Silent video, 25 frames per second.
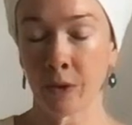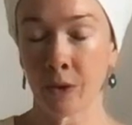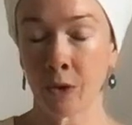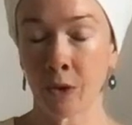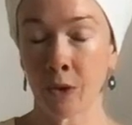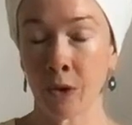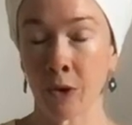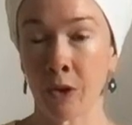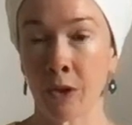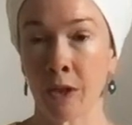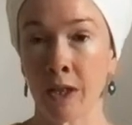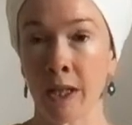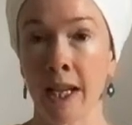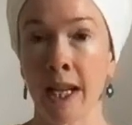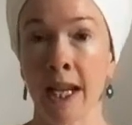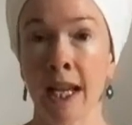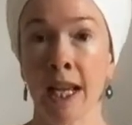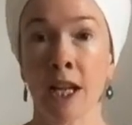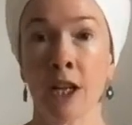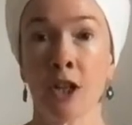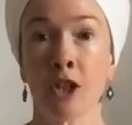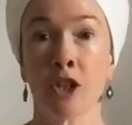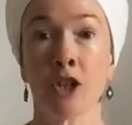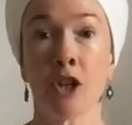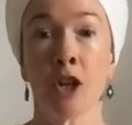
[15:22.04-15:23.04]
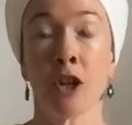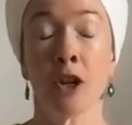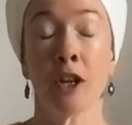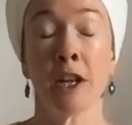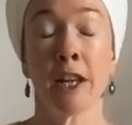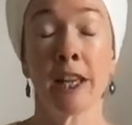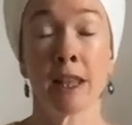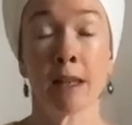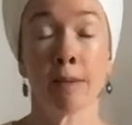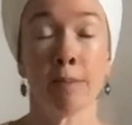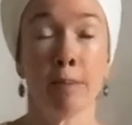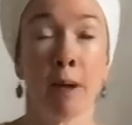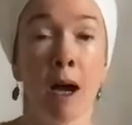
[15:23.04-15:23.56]
Good.
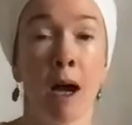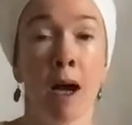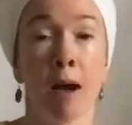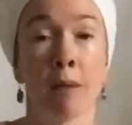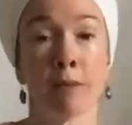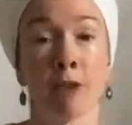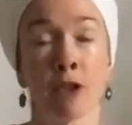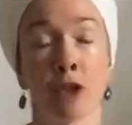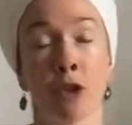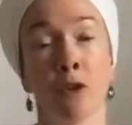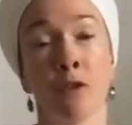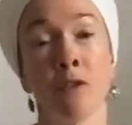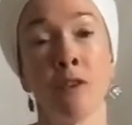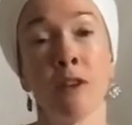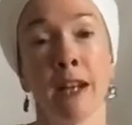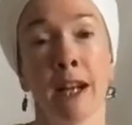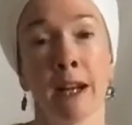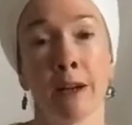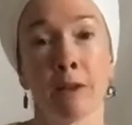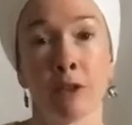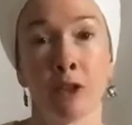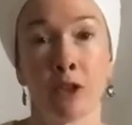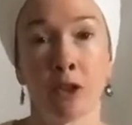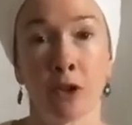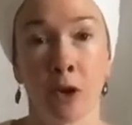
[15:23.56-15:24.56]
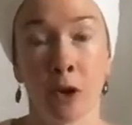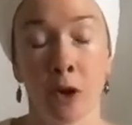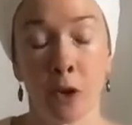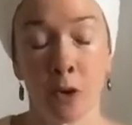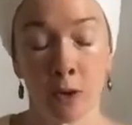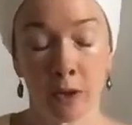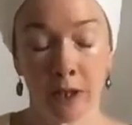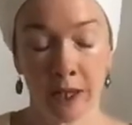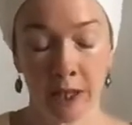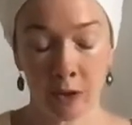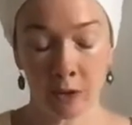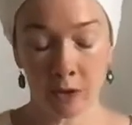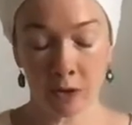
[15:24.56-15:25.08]
Turning the palms over now so you're
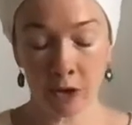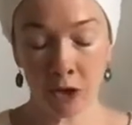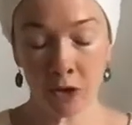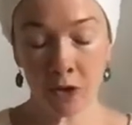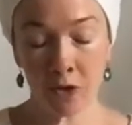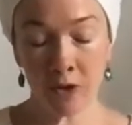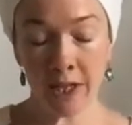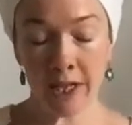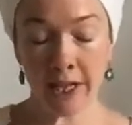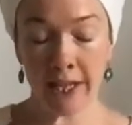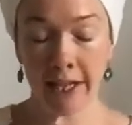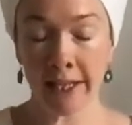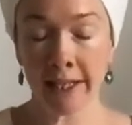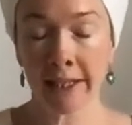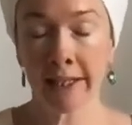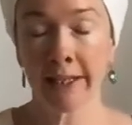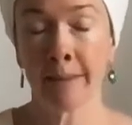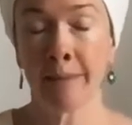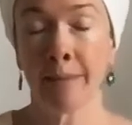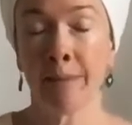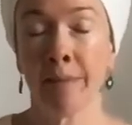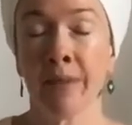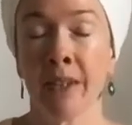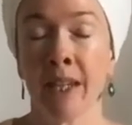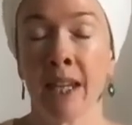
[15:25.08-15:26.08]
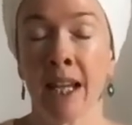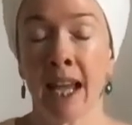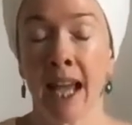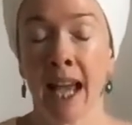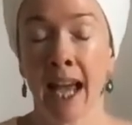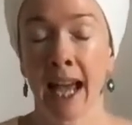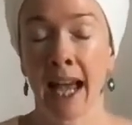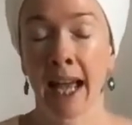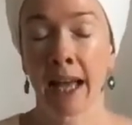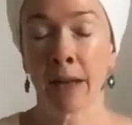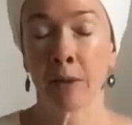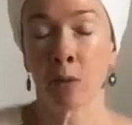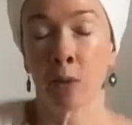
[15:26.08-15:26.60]
holding onto your knees.
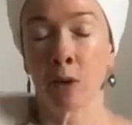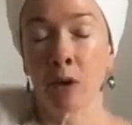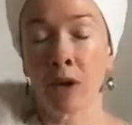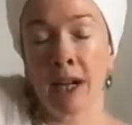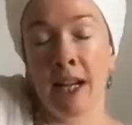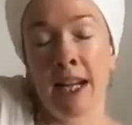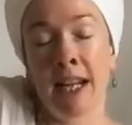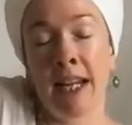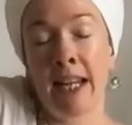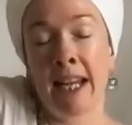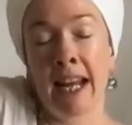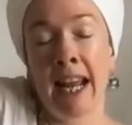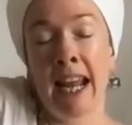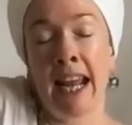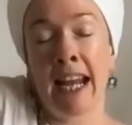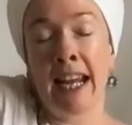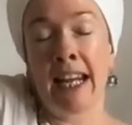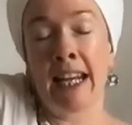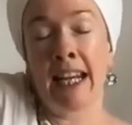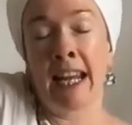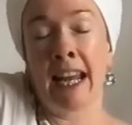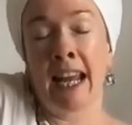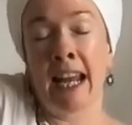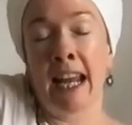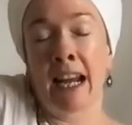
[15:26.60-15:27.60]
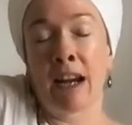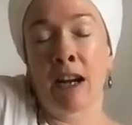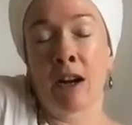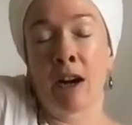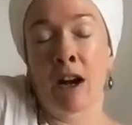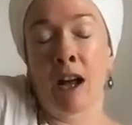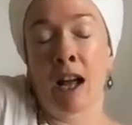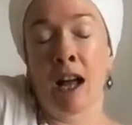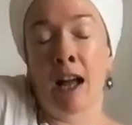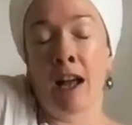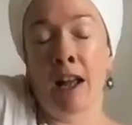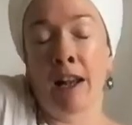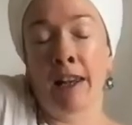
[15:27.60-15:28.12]
And we're inhaling
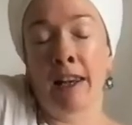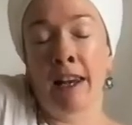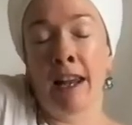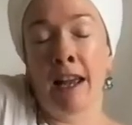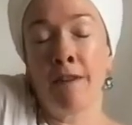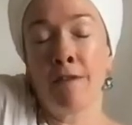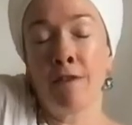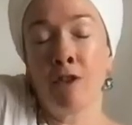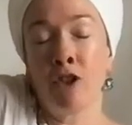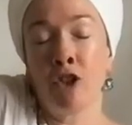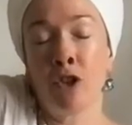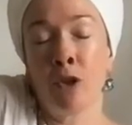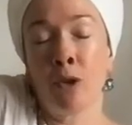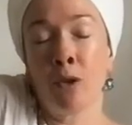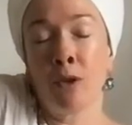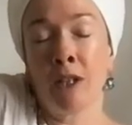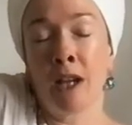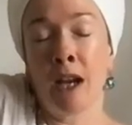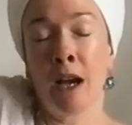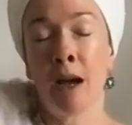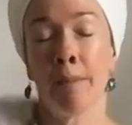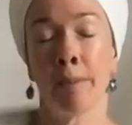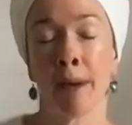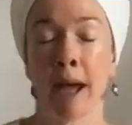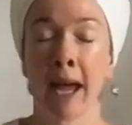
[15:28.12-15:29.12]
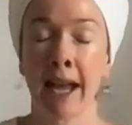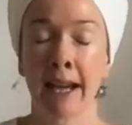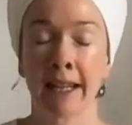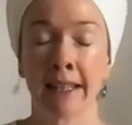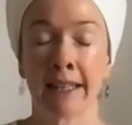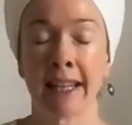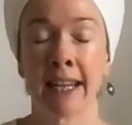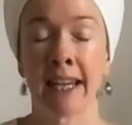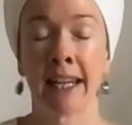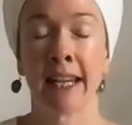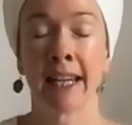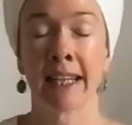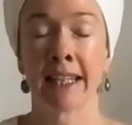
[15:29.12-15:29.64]
left shoulder up,
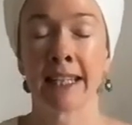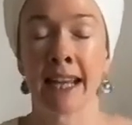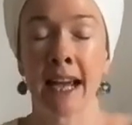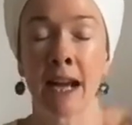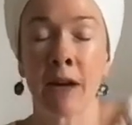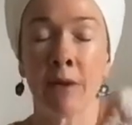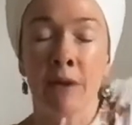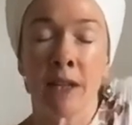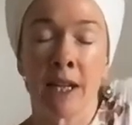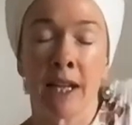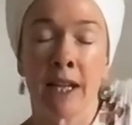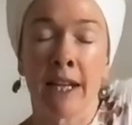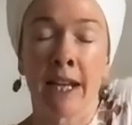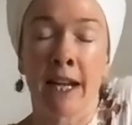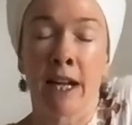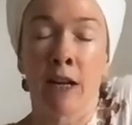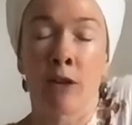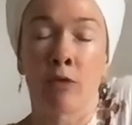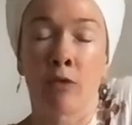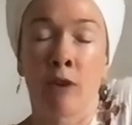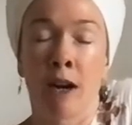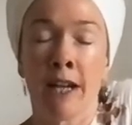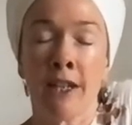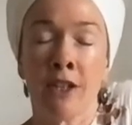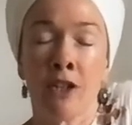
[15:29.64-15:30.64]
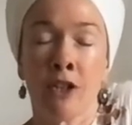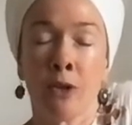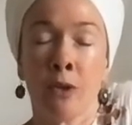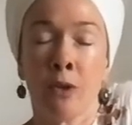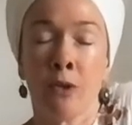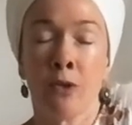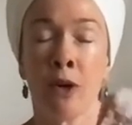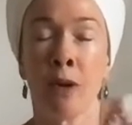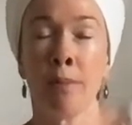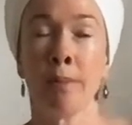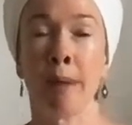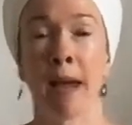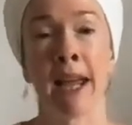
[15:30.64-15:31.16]
exhaling down. Inhale, right
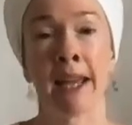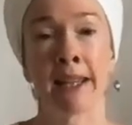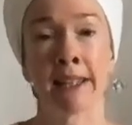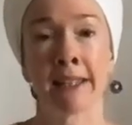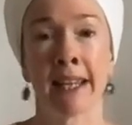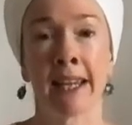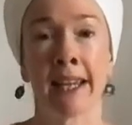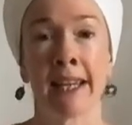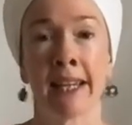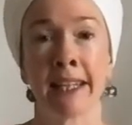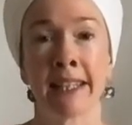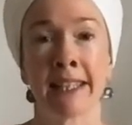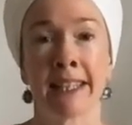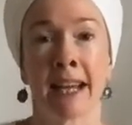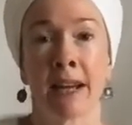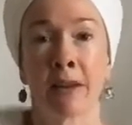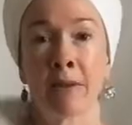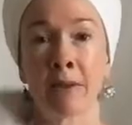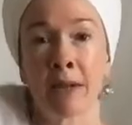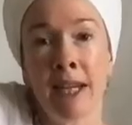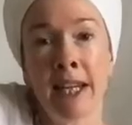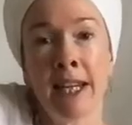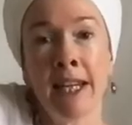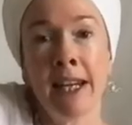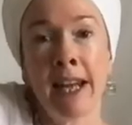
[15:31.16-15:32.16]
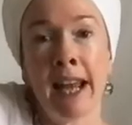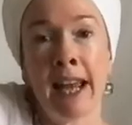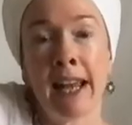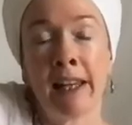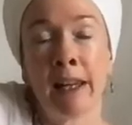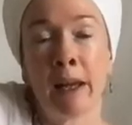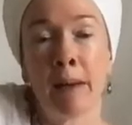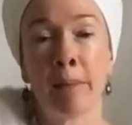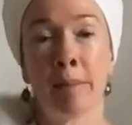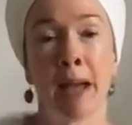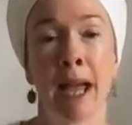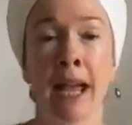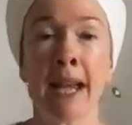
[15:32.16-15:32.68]
shoulder up, exhaling down. Inhale
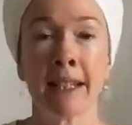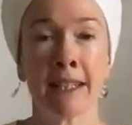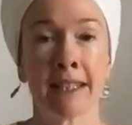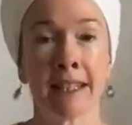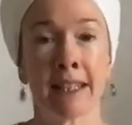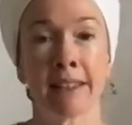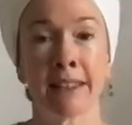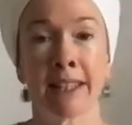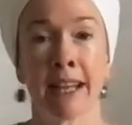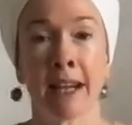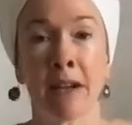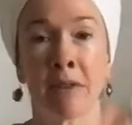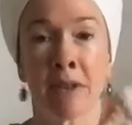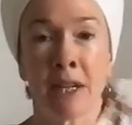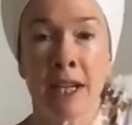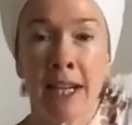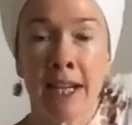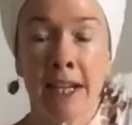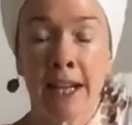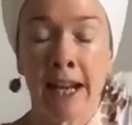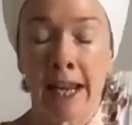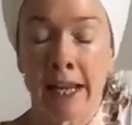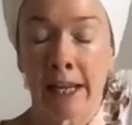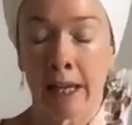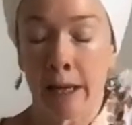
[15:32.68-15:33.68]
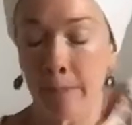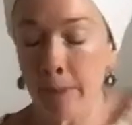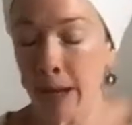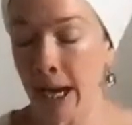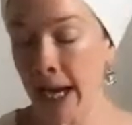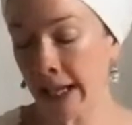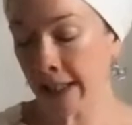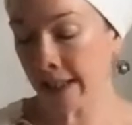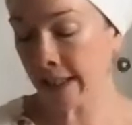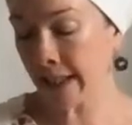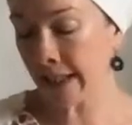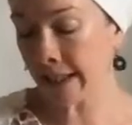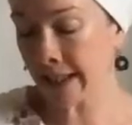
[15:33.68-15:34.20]
up, exhale down. Inhale up,
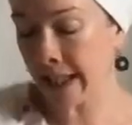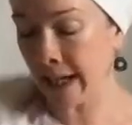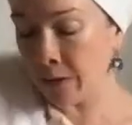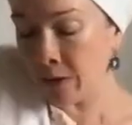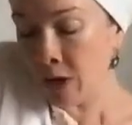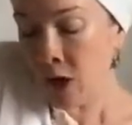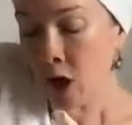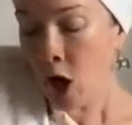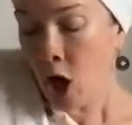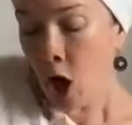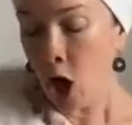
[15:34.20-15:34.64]
exhale down.